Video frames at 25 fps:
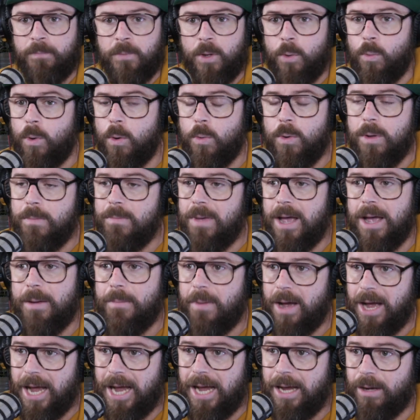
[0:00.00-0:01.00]
Well, we met at
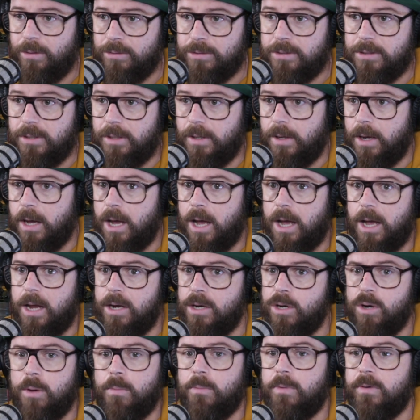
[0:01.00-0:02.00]
my house a
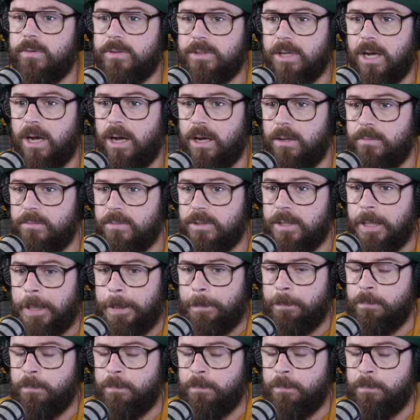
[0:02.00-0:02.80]
number of times,